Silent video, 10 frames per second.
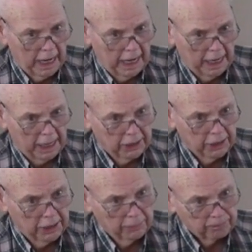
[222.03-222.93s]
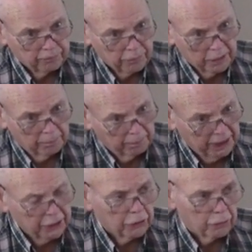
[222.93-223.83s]
and
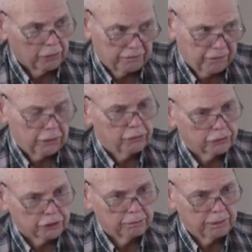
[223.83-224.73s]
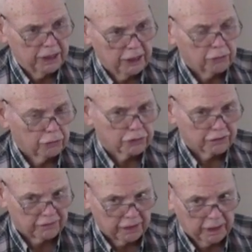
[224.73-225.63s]
Peter refused to be
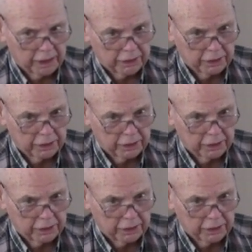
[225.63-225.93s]
crucified